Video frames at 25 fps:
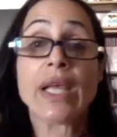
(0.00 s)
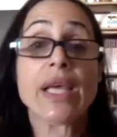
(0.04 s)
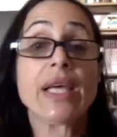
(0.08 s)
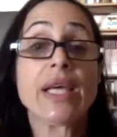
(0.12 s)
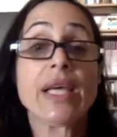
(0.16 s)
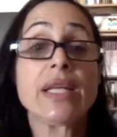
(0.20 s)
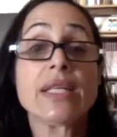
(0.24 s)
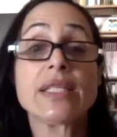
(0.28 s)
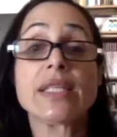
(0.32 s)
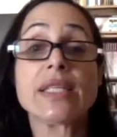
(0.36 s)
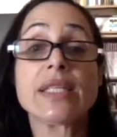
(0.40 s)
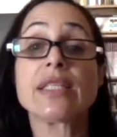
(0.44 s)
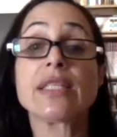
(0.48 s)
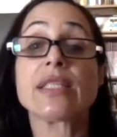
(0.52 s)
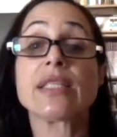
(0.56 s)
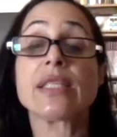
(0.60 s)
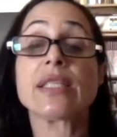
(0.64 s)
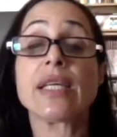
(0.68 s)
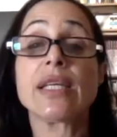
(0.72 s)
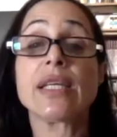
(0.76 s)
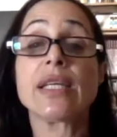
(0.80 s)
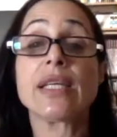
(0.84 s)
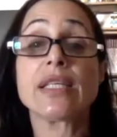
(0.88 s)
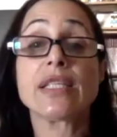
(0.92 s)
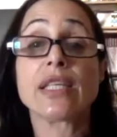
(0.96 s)
It
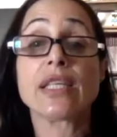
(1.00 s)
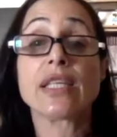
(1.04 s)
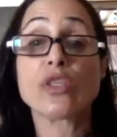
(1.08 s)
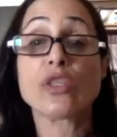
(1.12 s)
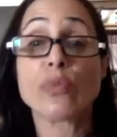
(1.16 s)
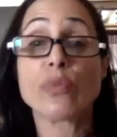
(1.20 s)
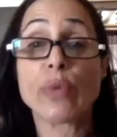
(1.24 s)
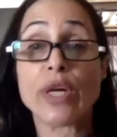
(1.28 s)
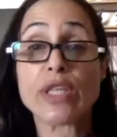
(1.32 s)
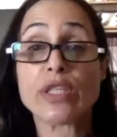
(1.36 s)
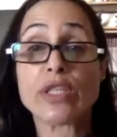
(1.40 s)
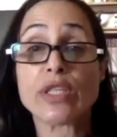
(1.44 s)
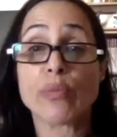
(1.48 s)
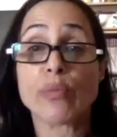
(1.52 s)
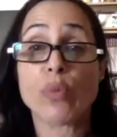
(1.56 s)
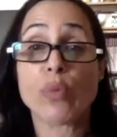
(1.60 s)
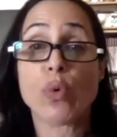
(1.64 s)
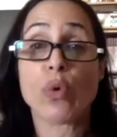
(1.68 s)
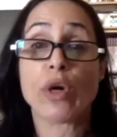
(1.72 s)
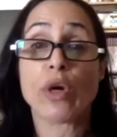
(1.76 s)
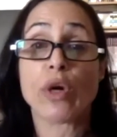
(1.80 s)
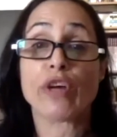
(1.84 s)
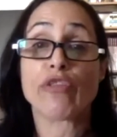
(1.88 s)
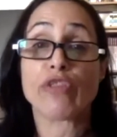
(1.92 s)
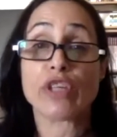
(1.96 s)
has expressed
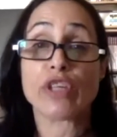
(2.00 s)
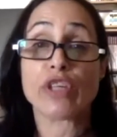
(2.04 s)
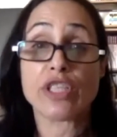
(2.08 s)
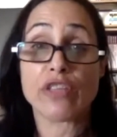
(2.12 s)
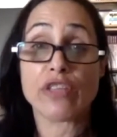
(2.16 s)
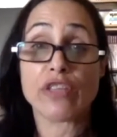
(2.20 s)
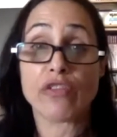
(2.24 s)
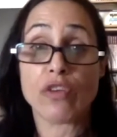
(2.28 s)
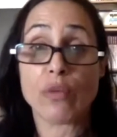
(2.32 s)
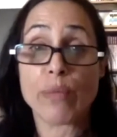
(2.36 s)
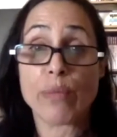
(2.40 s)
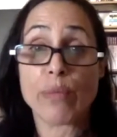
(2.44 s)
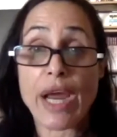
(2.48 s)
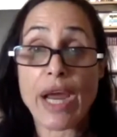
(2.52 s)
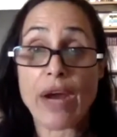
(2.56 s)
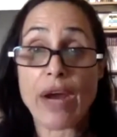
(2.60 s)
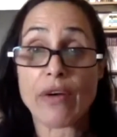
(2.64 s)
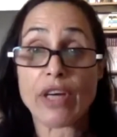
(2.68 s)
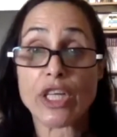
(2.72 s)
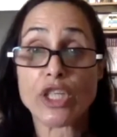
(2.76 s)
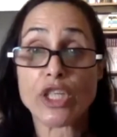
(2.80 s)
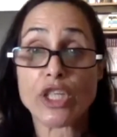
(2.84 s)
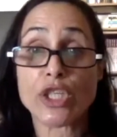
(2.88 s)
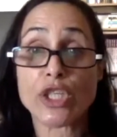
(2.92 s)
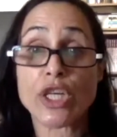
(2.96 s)
support for civil
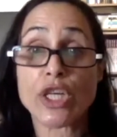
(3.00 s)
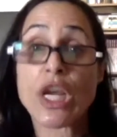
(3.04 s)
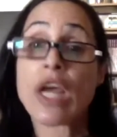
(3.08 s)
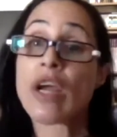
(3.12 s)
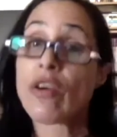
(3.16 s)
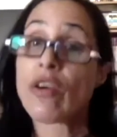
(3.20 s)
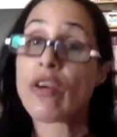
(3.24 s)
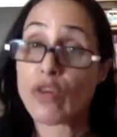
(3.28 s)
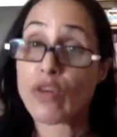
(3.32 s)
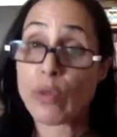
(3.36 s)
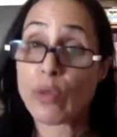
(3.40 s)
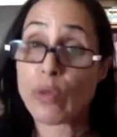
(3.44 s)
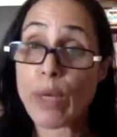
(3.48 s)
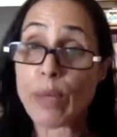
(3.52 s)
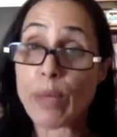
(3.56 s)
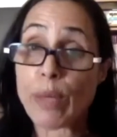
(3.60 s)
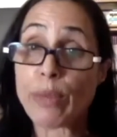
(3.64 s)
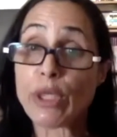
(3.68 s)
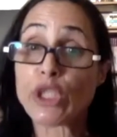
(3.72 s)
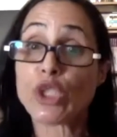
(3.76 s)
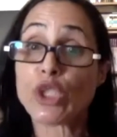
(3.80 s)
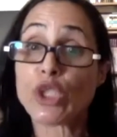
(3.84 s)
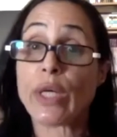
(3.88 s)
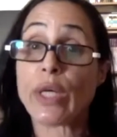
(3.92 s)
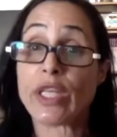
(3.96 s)
marriage, for
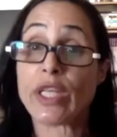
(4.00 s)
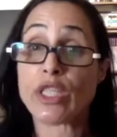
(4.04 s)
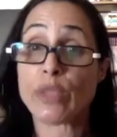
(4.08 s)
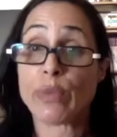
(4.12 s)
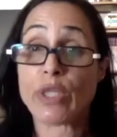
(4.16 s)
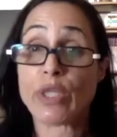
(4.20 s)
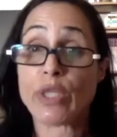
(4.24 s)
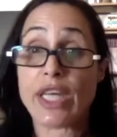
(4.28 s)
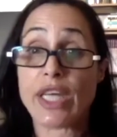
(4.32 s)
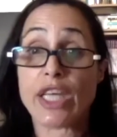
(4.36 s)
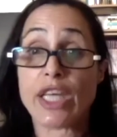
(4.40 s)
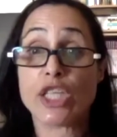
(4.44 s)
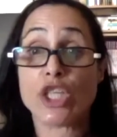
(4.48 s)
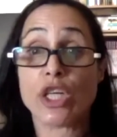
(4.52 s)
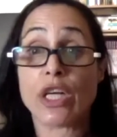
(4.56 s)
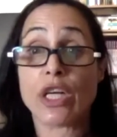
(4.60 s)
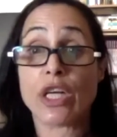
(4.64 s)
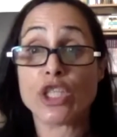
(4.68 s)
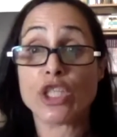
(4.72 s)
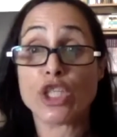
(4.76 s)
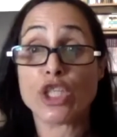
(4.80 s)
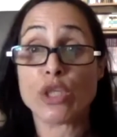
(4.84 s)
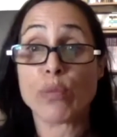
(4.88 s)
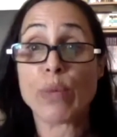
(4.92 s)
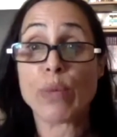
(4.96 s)
public transportation
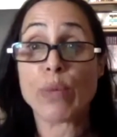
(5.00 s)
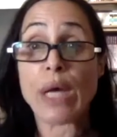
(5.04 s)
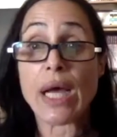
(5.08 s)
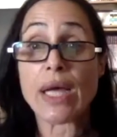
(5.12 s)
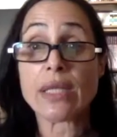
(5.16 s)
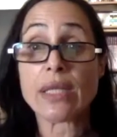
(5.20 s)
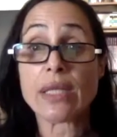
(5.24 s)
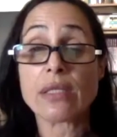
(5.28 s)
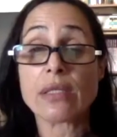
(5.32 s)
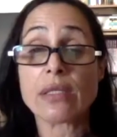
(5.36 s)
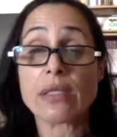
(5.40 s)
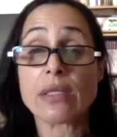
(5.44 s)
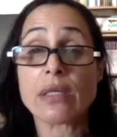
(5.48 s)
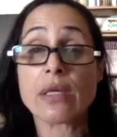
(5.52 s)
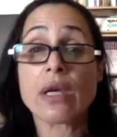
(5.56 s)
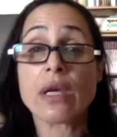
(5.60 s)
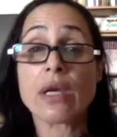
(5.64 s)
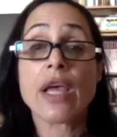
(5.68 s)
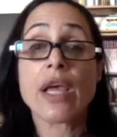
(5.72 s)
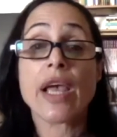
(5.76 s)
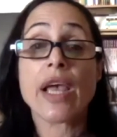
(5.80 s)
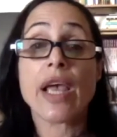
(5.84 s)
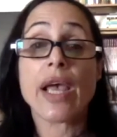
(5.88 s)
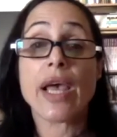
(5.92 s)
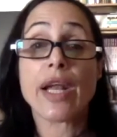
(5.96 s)
on Shabbat,
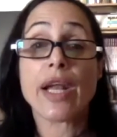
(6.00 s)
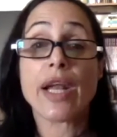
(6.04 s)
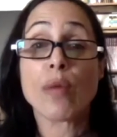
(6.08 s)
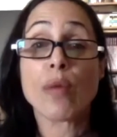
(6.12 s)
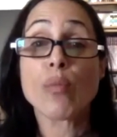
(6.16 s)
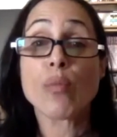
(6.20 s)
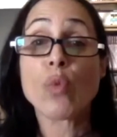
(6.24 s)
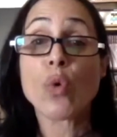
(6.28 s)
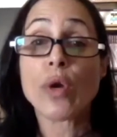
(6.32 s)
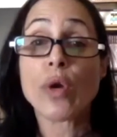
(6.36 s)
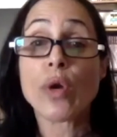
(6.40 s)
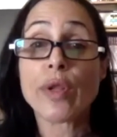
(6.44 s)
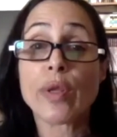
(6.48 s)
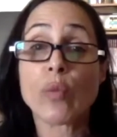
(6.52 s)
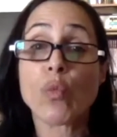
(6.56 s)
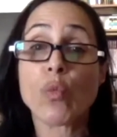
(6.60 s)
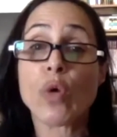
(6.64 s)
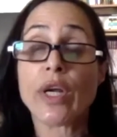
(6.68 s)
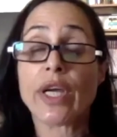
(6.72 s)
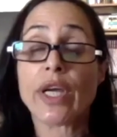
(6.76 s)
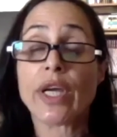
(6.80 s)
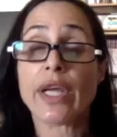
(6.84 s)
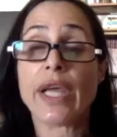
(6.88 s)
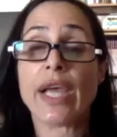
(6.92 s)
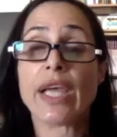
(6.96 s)
and on more than
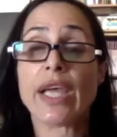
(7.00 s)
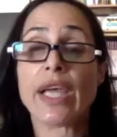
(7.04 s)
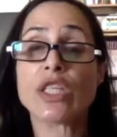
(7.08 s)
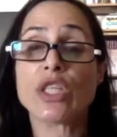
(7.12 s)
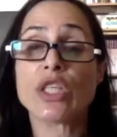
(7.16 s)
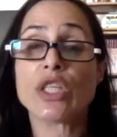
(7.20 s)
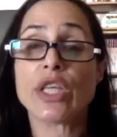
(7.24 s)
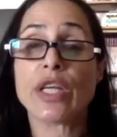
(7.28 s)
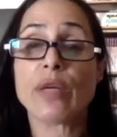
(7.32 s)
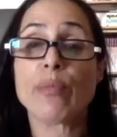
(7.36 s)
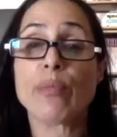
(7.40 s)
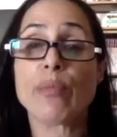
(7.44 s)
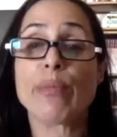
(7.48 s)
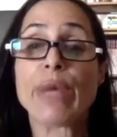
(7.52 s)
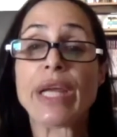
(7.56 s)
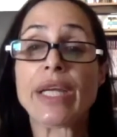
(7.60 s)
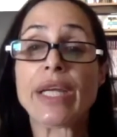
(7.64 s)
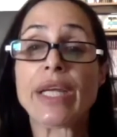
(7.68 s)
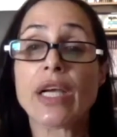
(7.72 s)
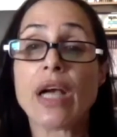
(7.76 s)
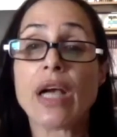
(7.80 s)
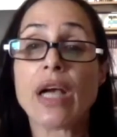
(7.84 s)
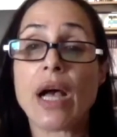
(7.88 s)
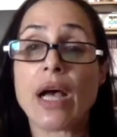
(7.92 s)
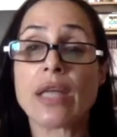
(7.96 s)
one occasion,
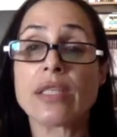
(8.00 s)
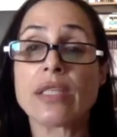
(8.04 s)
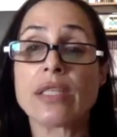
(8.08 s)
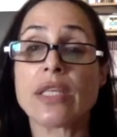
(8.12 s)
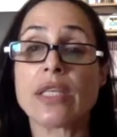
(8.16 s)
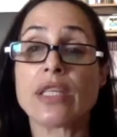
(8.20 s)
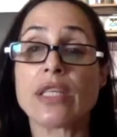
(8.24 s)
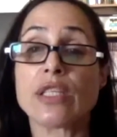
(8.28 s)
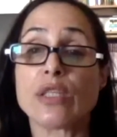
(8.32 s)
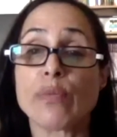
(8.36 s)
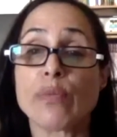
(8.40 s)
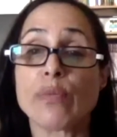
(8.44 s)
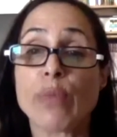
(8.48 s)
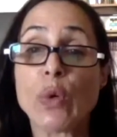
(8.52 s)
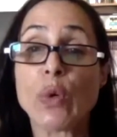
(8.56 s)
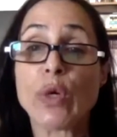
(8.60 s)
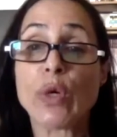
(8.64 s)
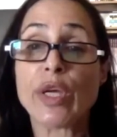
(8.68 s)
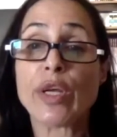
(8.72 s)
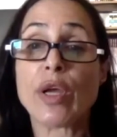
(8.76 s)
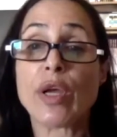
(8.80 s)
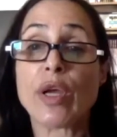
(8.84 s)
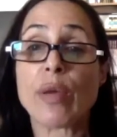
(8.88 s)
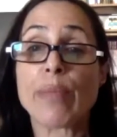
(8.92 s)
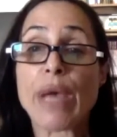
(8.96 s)
Benny Gantz has
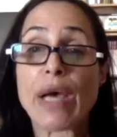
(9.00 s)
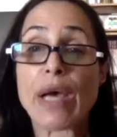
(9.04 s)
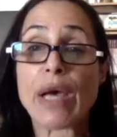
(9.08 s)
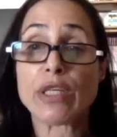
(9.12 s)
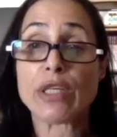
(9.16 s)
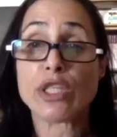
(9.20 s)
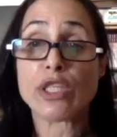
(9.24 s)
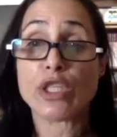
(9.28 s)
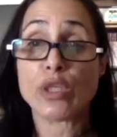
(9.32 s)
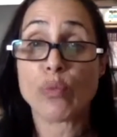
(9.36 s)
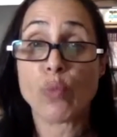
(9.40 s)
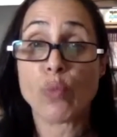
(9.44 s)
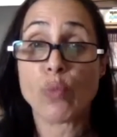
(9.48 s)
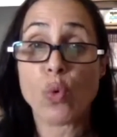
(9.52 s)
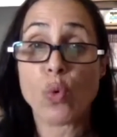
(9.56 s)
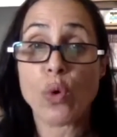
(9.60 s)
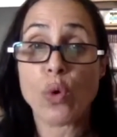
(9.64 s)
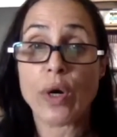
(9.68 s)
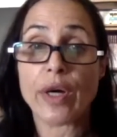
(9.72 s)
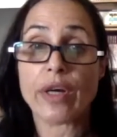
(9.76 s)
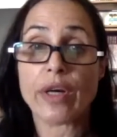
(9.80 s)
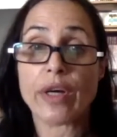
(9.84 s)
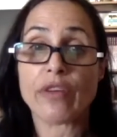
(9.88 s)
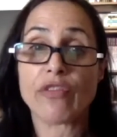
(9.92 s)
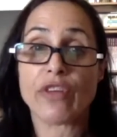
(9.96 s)
spoken about his
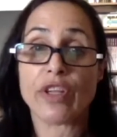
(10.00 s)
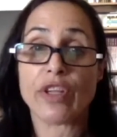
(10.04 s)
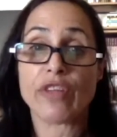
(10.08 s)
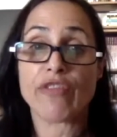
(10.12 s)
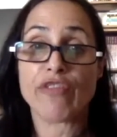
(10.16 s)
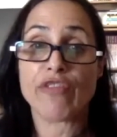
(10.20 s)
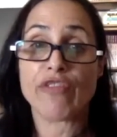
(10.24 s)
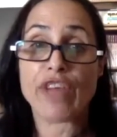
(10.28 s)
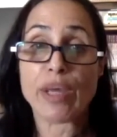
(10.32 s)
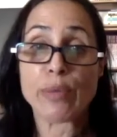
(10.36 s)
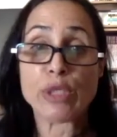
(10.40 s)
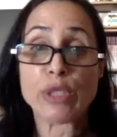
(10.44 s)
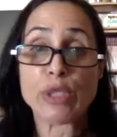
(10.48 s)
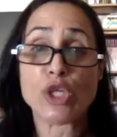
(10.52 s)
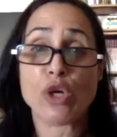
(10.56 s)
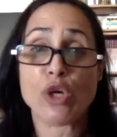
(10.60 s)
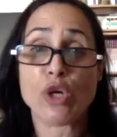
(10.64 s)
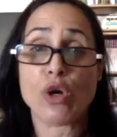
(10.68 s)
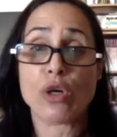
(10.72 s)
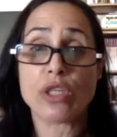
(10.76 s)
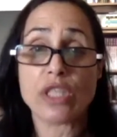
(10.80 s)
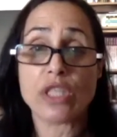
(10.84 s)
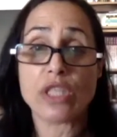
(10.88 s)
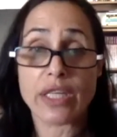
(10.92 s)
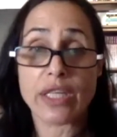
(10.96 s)
support for the famous
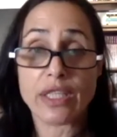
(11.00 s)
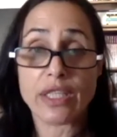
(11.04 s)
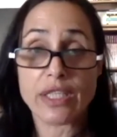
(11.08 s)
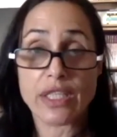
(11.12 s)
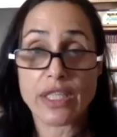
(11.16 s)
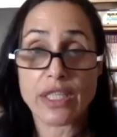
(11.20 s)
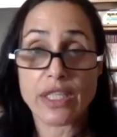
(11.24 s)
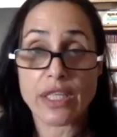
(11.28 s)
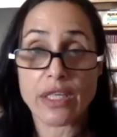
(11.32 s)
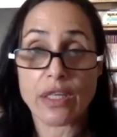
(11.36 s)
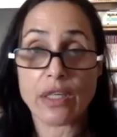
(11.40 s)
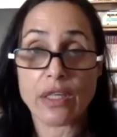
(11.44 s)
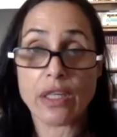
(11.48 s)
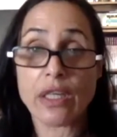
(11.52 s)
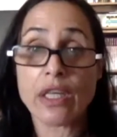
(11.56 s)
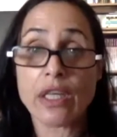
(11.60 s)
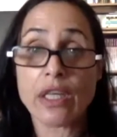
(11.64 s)
Kotel deal,